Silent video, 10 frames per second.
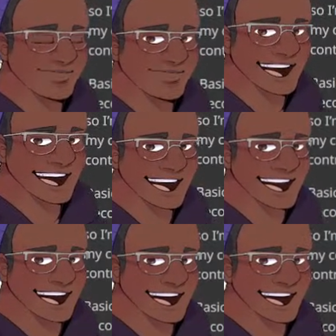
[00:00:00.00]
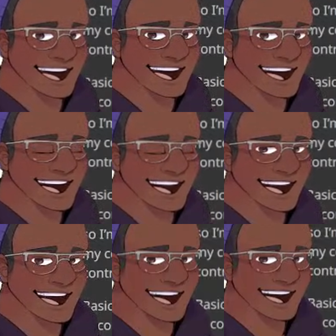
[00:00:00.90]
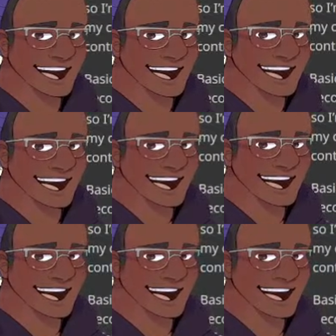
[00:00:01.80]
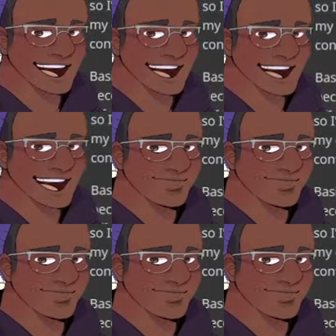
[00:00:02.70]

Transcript: that it keeps them happier.